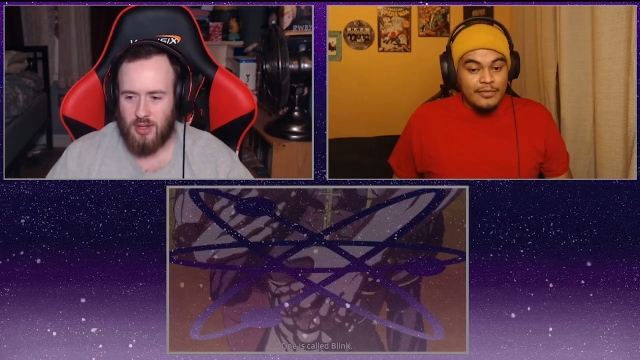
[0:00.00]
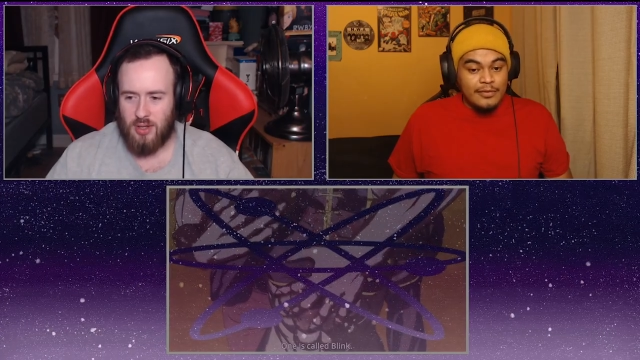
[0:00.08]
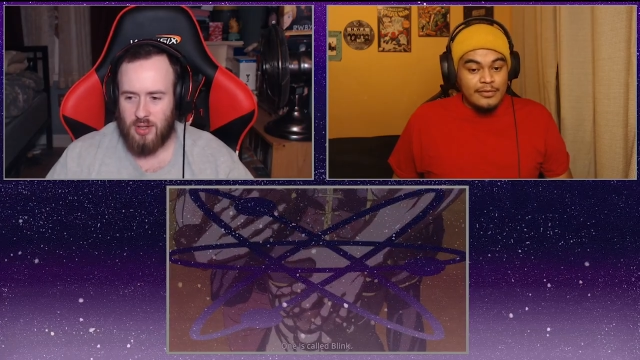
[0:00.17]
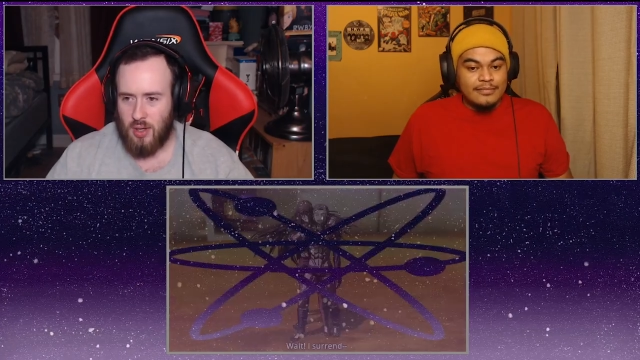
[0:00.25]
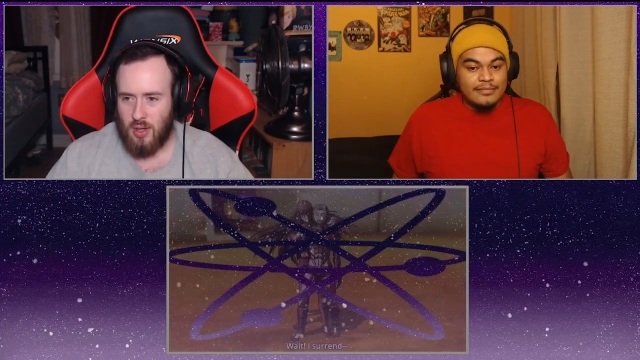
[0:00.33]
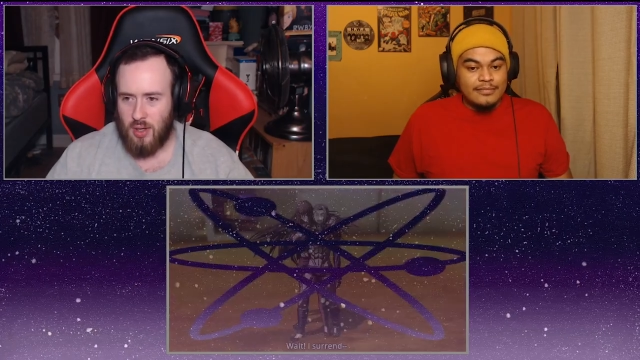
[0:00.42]

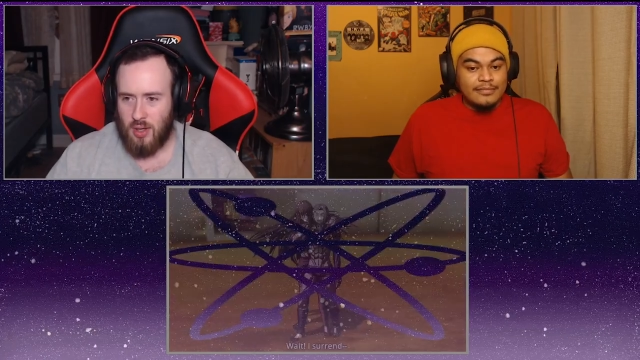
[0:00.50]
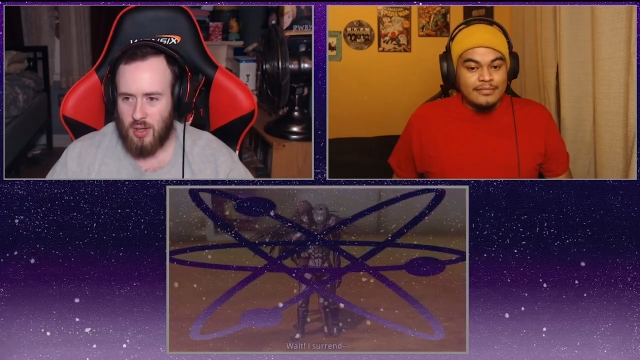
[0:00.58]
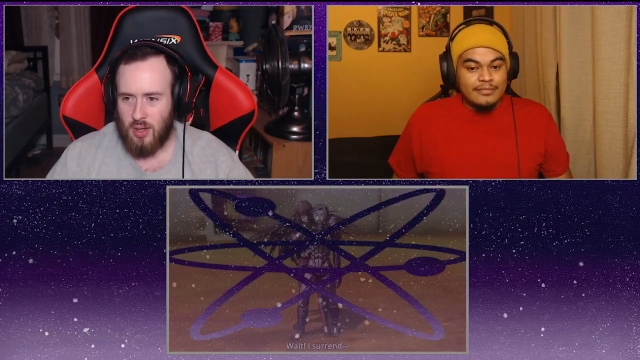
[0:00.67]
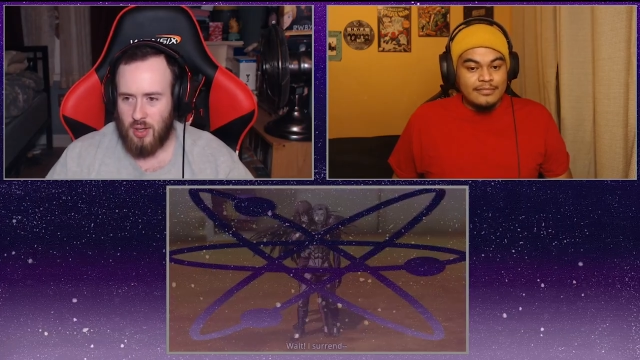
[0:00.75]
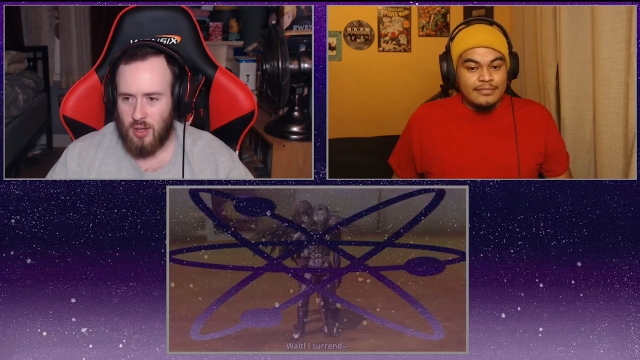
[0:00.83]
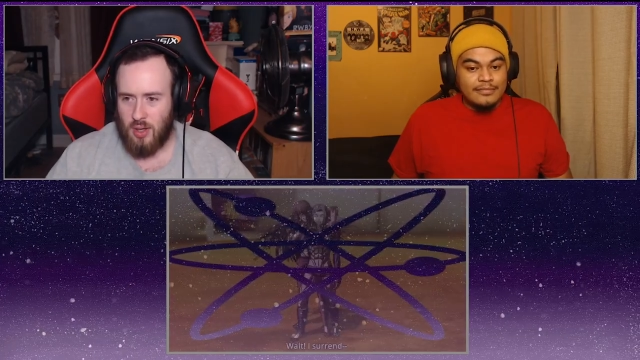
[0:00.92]

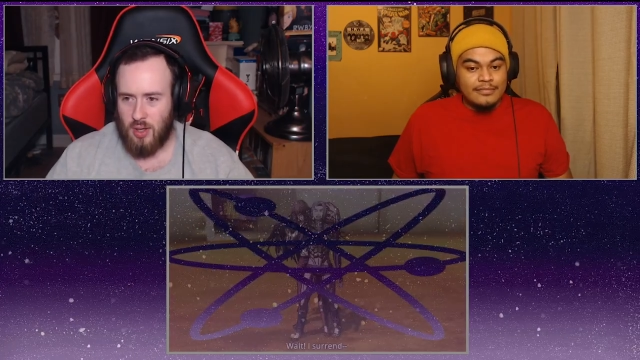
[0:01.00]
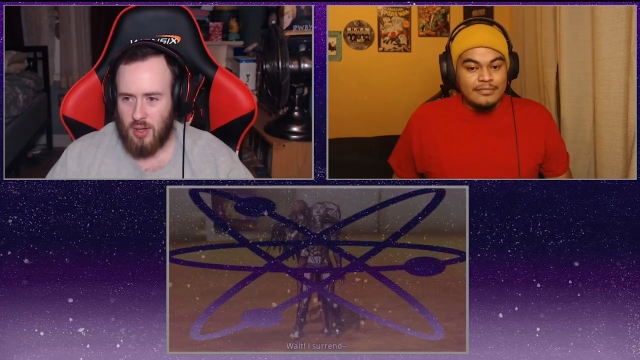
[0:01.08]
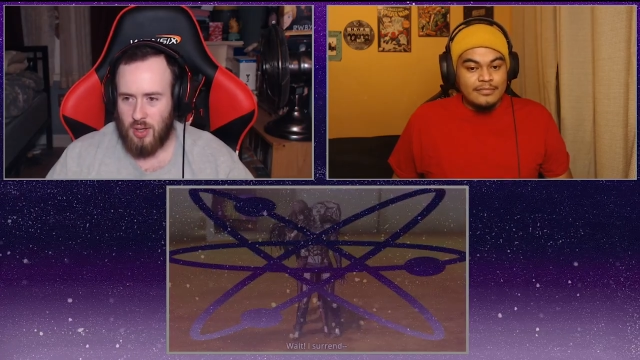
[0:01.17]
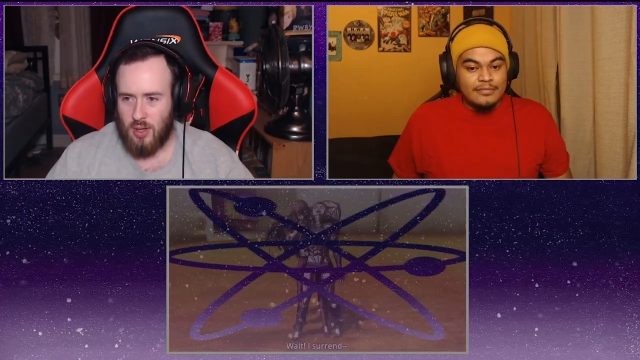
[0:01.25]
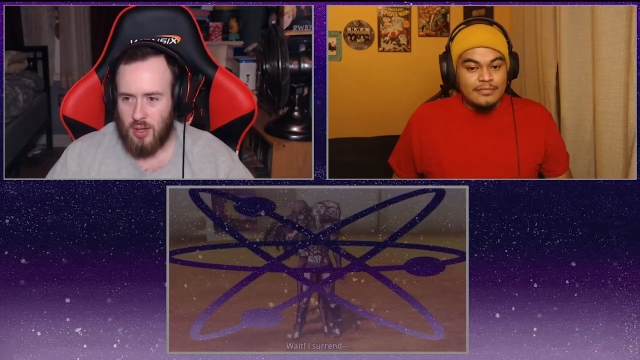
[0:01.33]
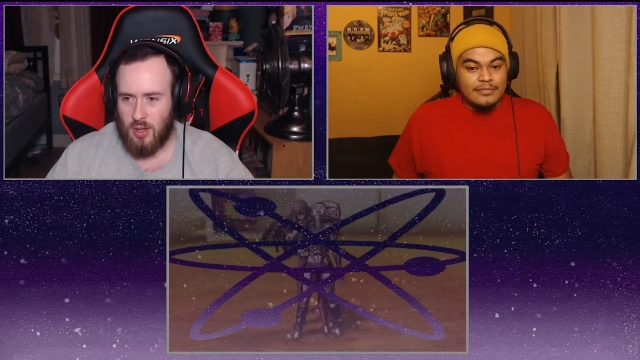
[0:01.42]

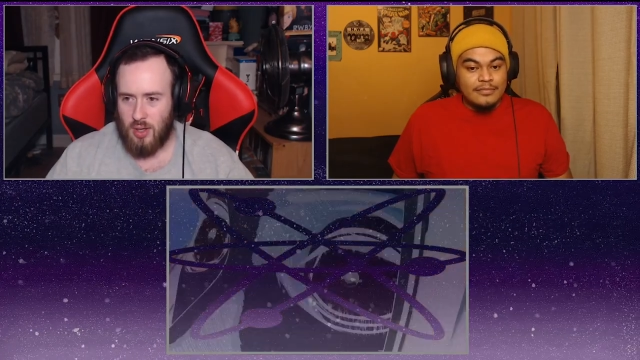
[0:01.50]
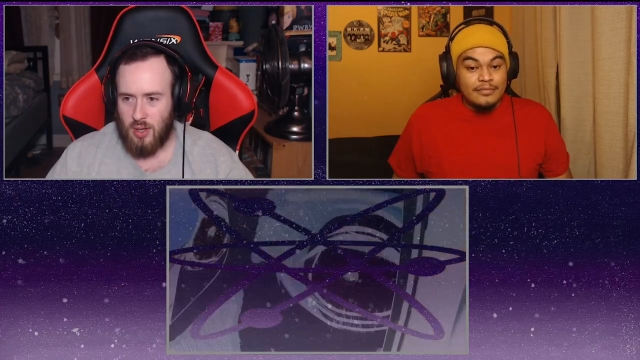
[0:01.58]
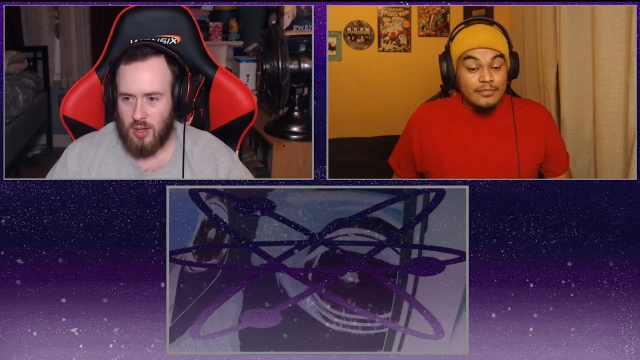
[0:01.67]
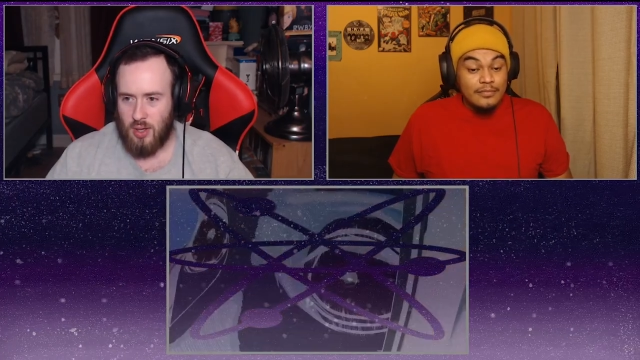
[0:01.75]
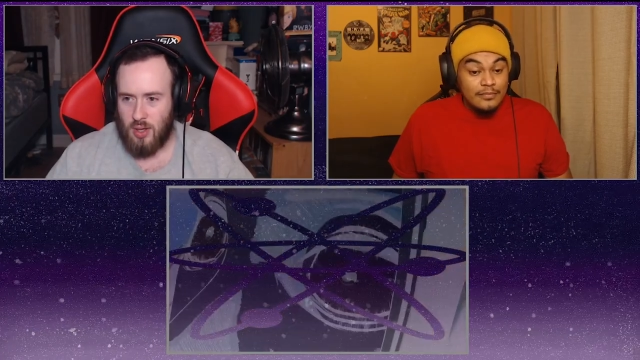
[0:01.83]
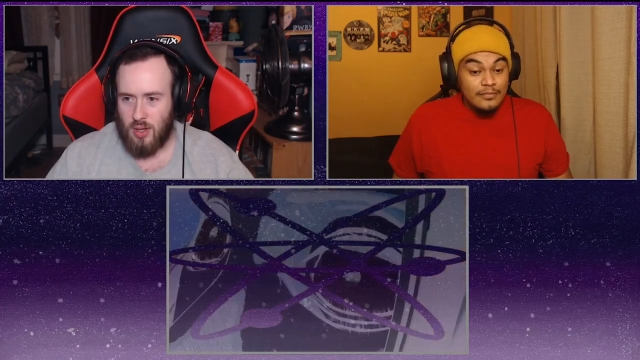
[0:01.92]

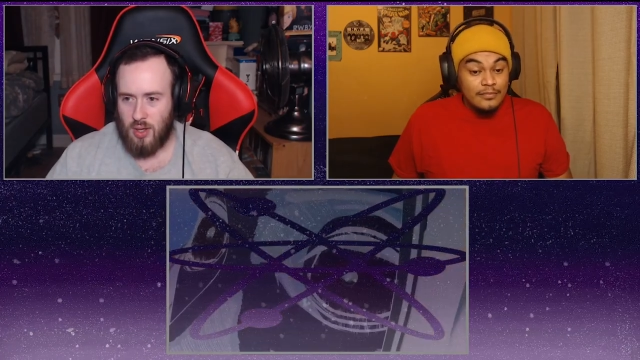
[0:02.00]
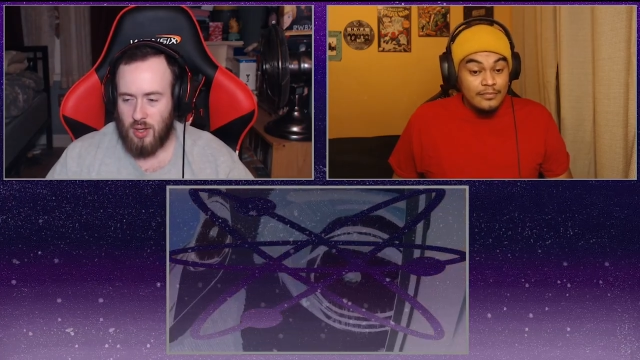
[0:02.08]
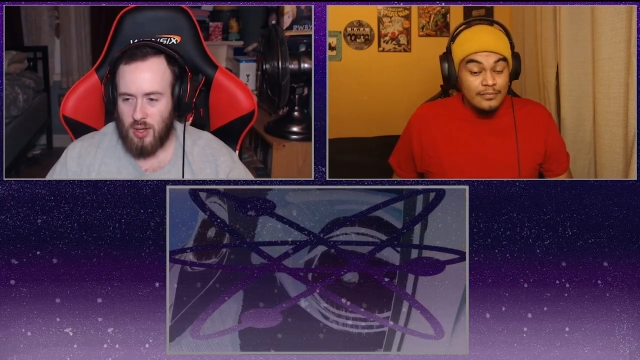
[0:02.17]
No one is speaking in this clip.